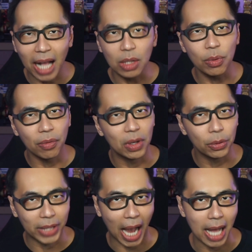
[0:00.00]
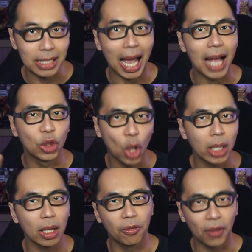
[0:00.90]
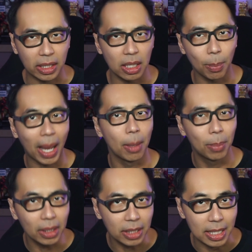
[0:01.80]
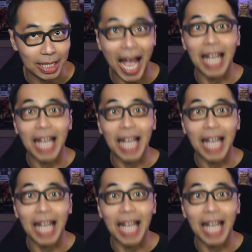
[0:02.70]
unrevealed cards are not affected by abilities,